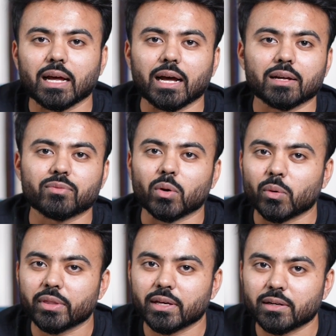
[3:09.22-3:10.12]
I
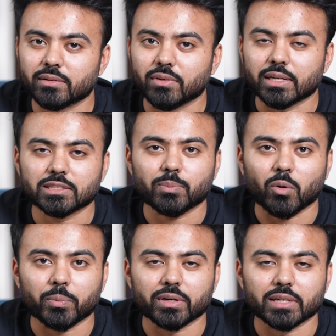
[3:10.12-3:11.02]
followed their advice
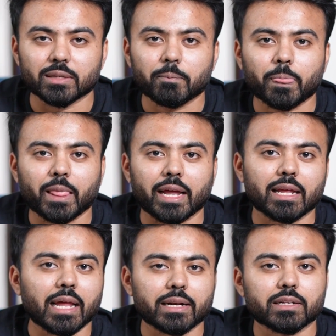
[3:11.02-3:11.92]
properly, and I
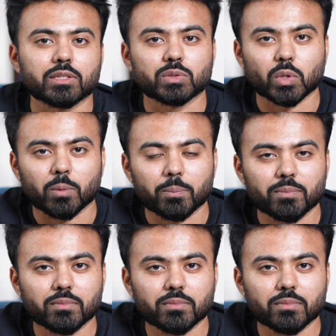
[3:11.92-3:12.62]
landed at the job.